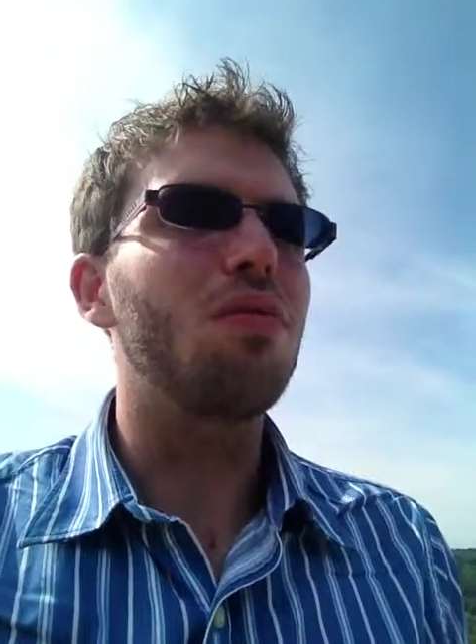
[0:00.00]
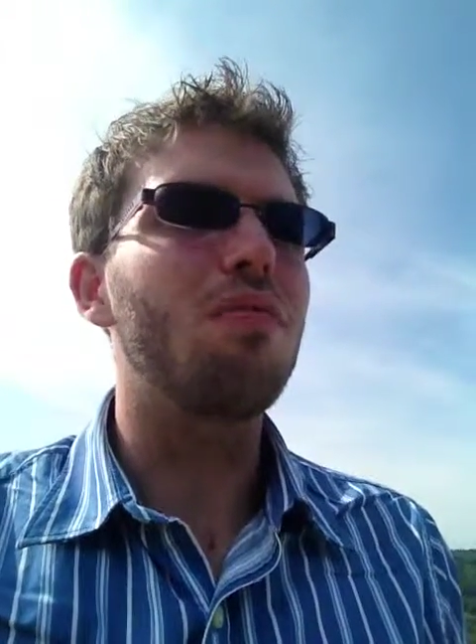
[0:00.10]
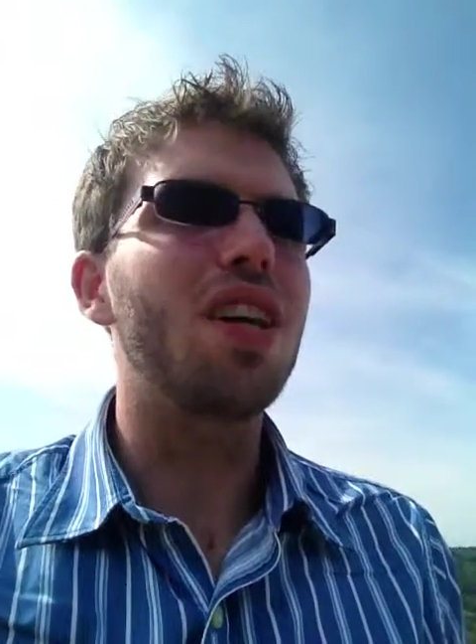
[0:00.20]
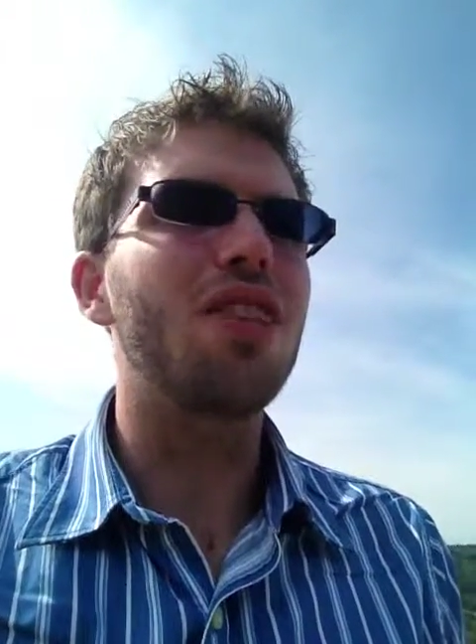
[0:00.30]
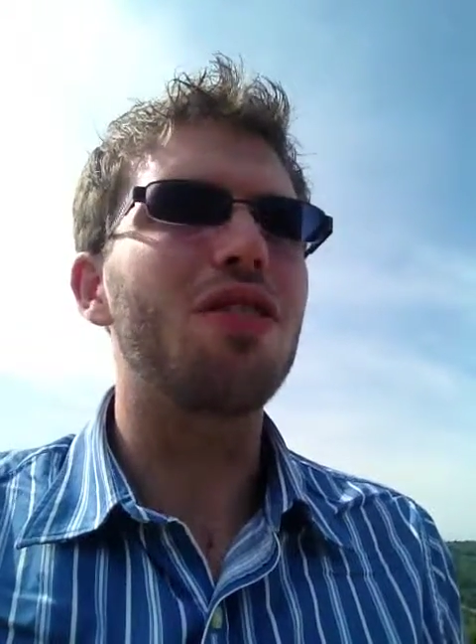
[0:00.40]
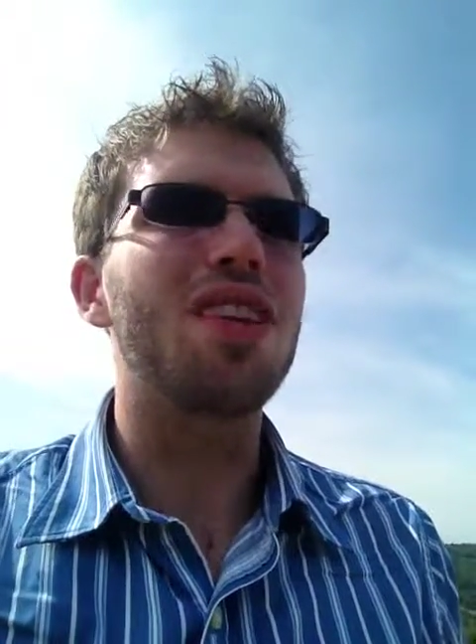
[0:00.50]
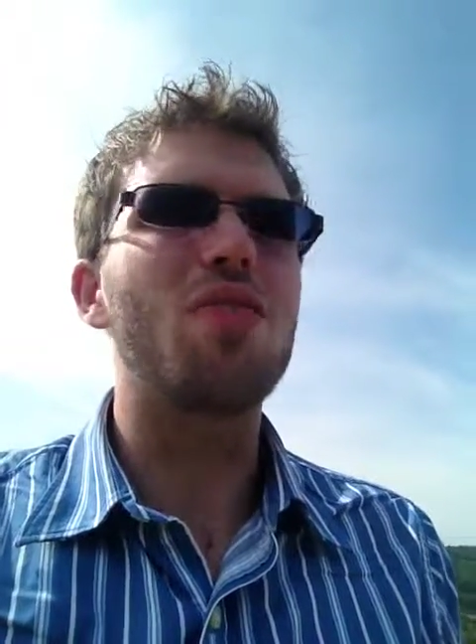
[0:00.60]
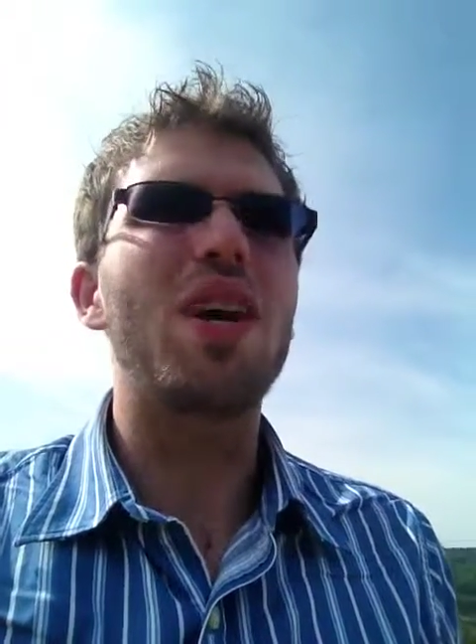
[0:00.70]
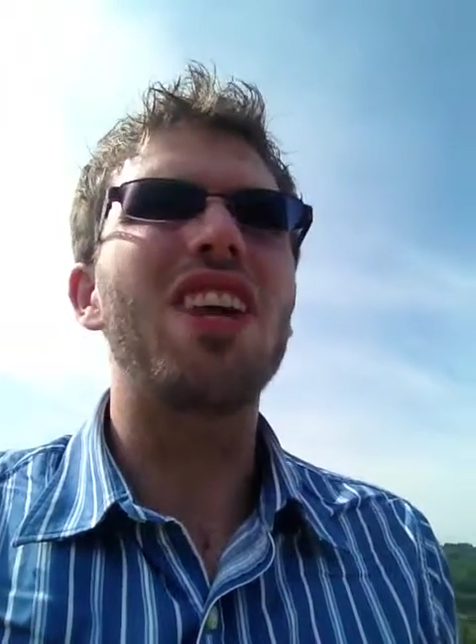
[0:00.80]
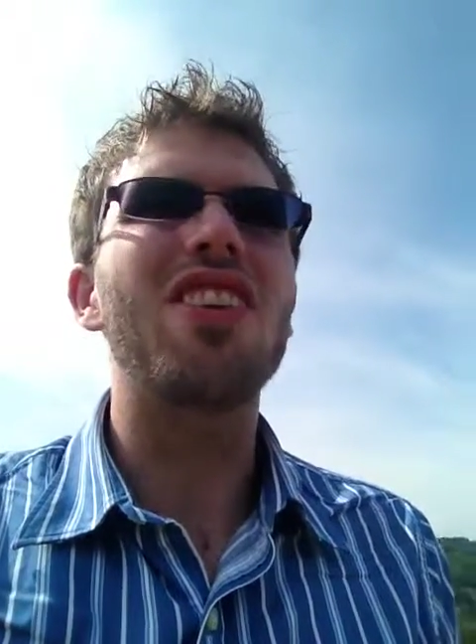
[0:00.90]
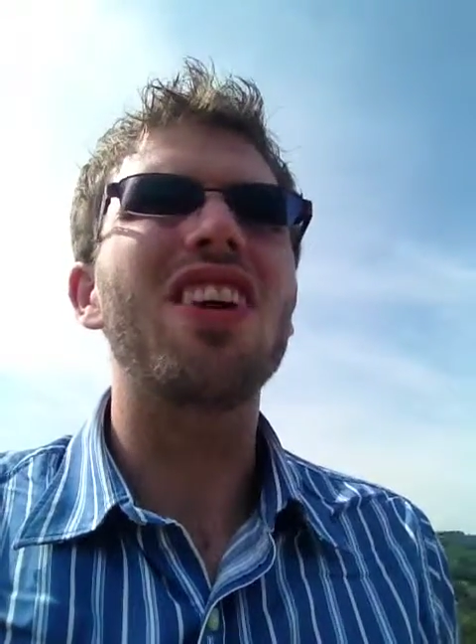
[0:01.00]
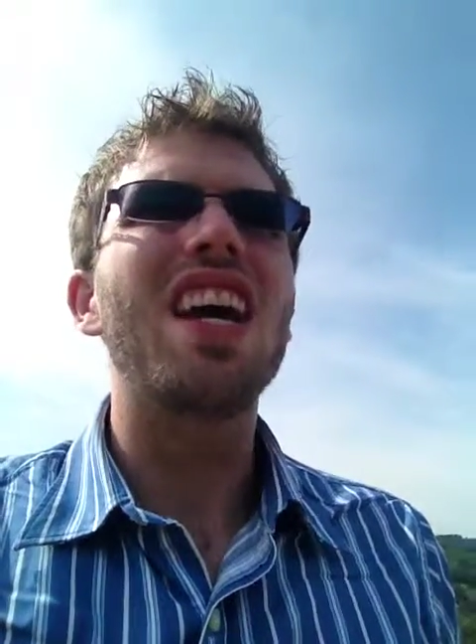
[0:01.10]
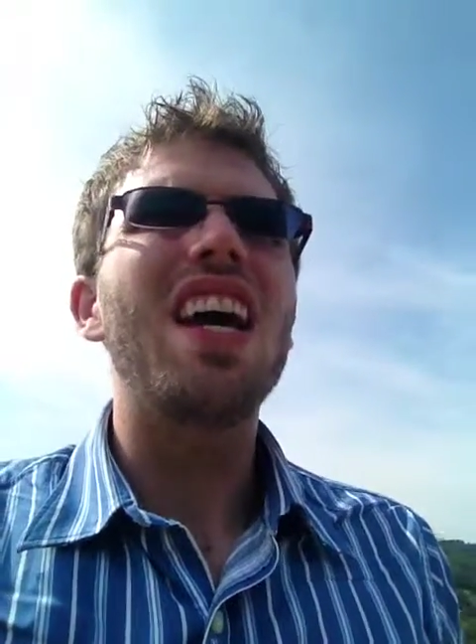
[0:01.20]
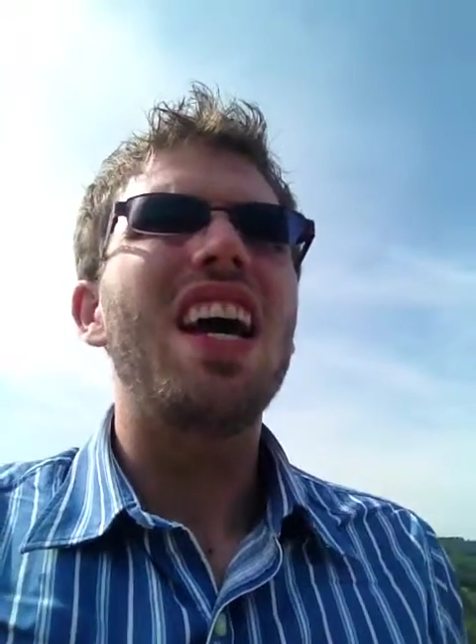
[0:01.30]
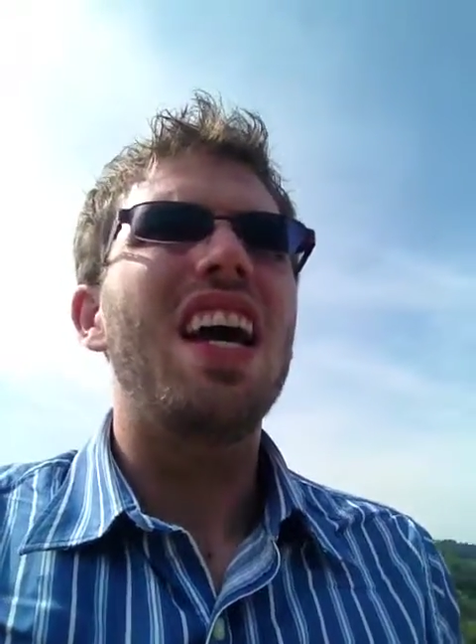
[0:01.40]
bigger is better,
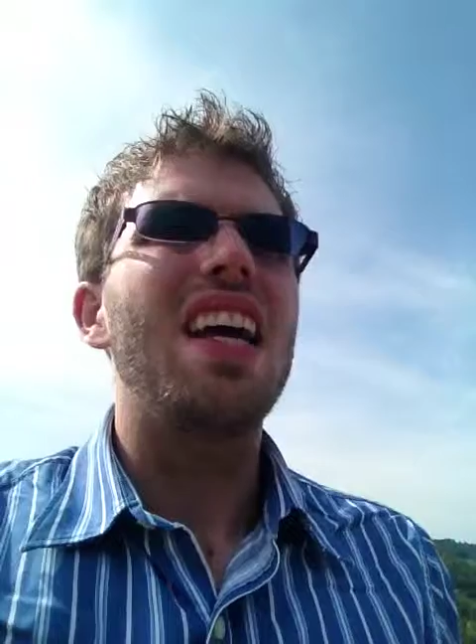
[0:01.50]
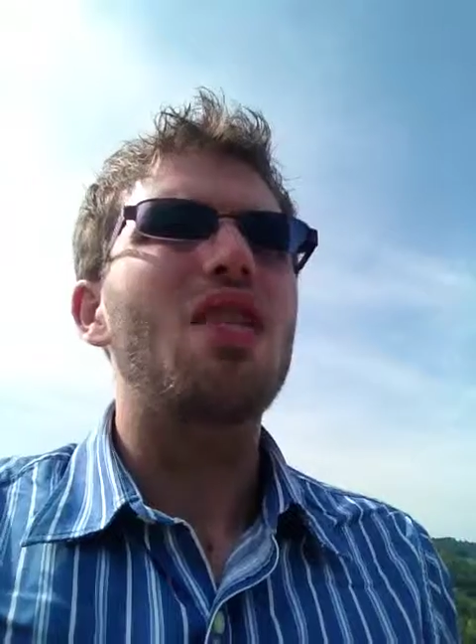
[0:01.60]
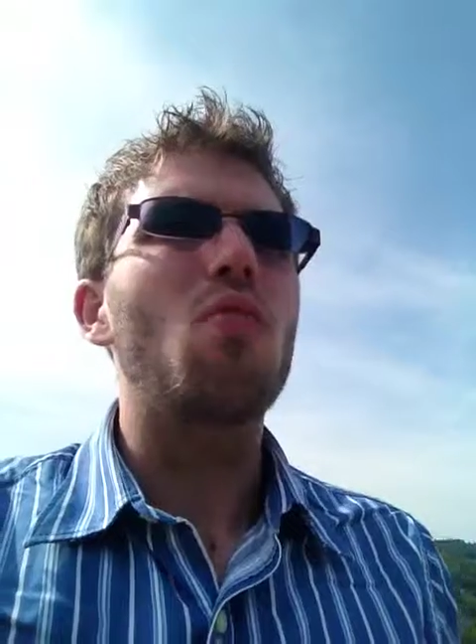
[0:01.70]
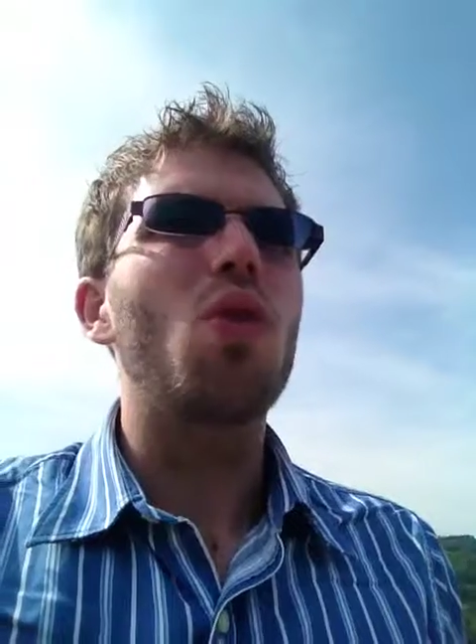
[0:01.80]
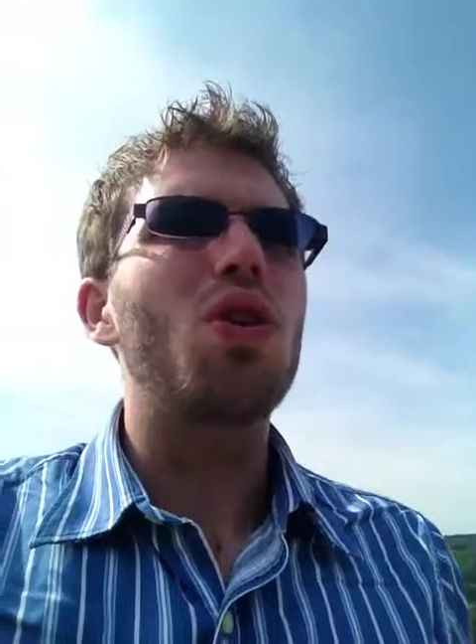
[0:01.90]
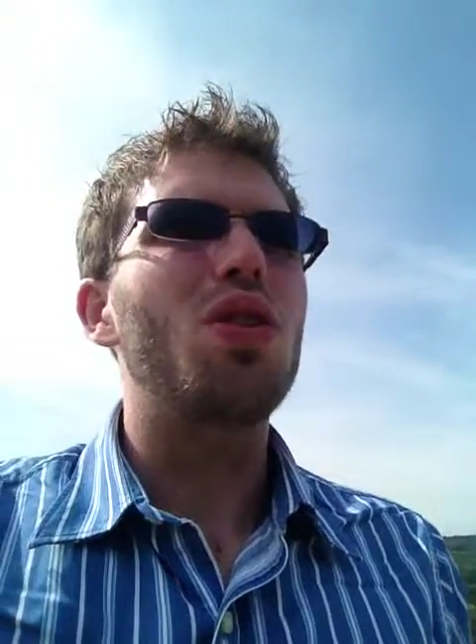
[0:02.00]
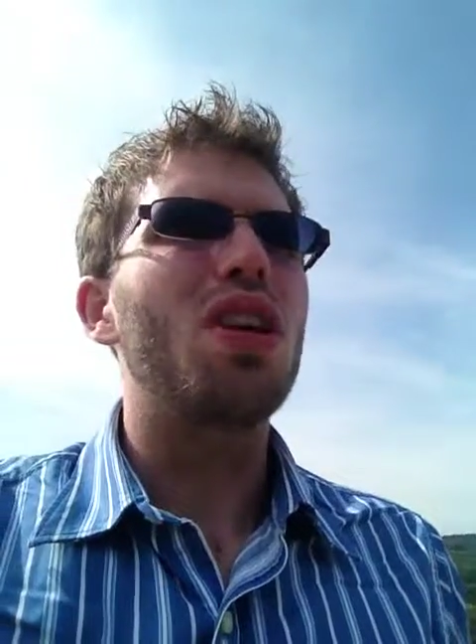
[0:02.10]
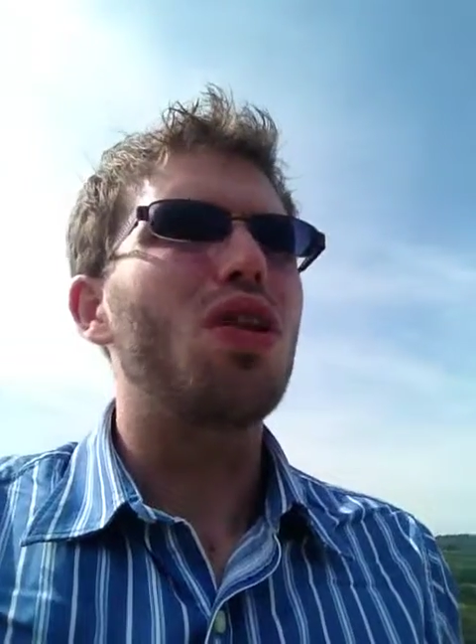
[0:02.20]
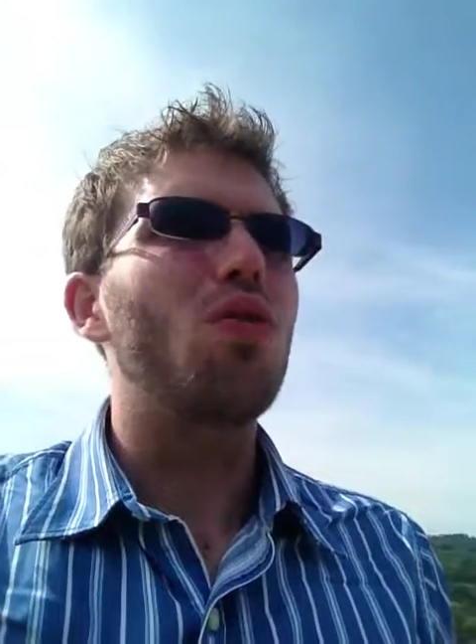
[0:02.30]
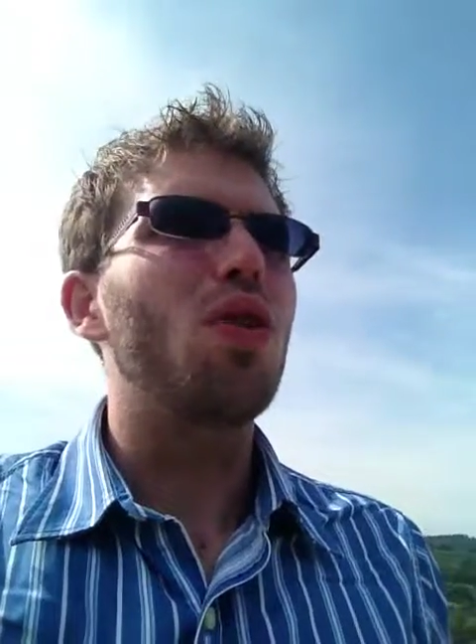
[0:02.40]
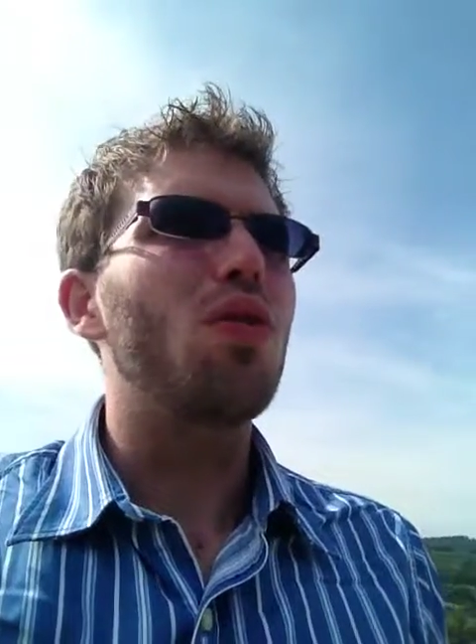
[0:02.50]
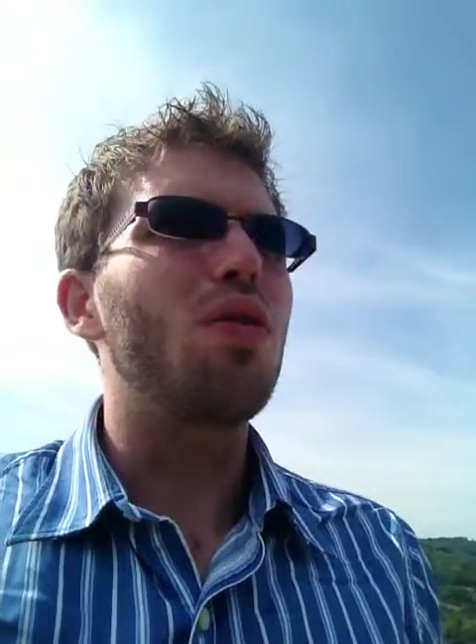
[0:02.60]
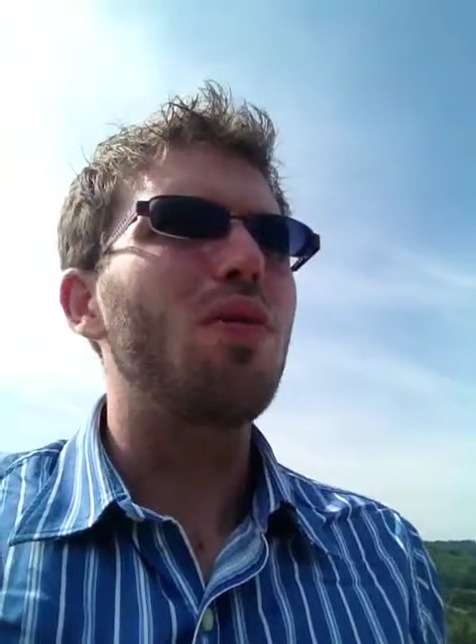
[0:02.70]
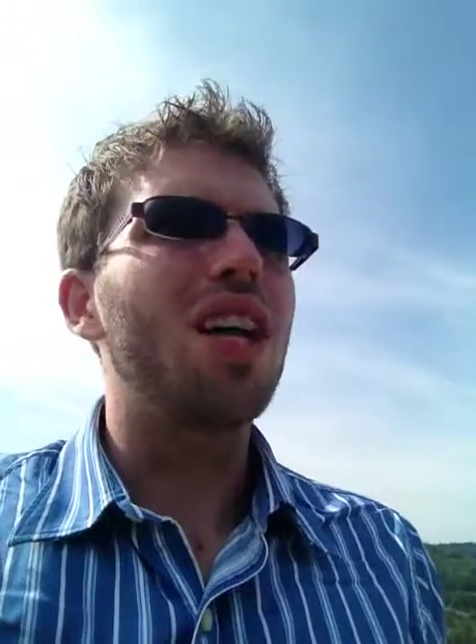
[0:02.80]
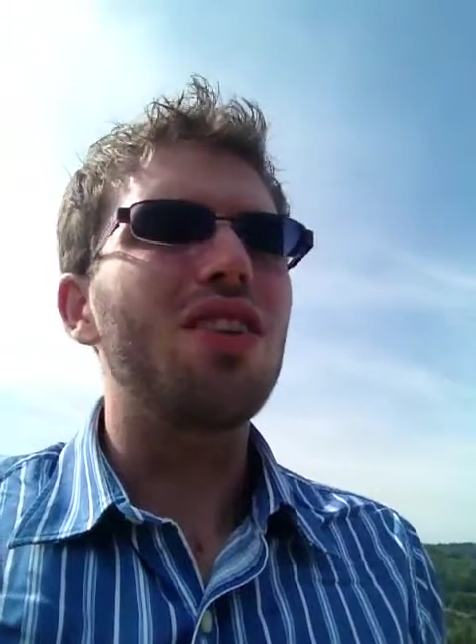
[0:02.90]
and the more you can grow,
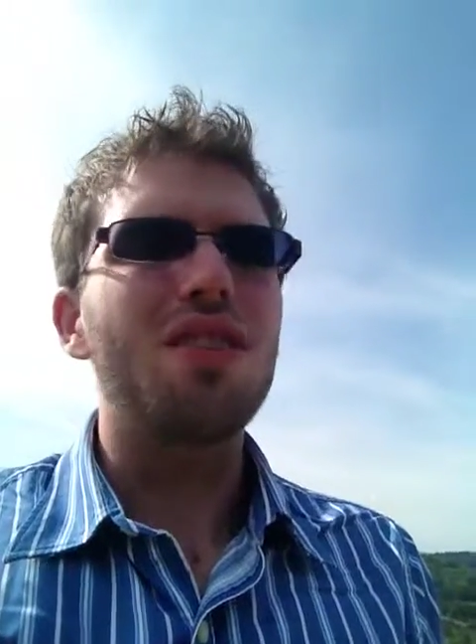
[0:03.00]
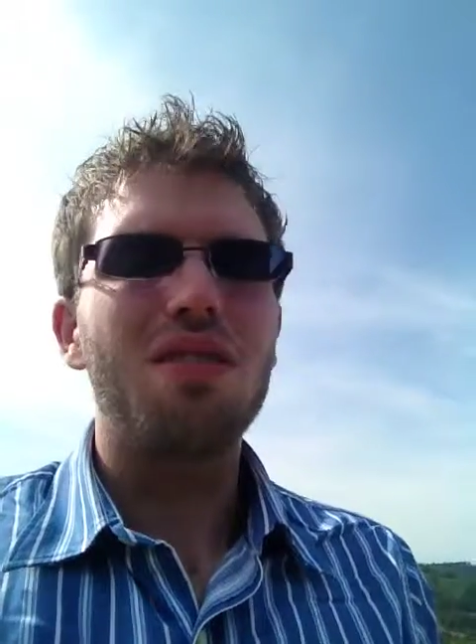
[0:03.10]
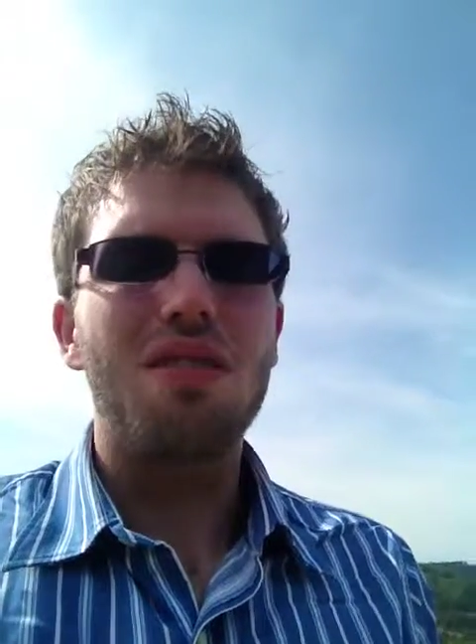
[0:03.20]
the better.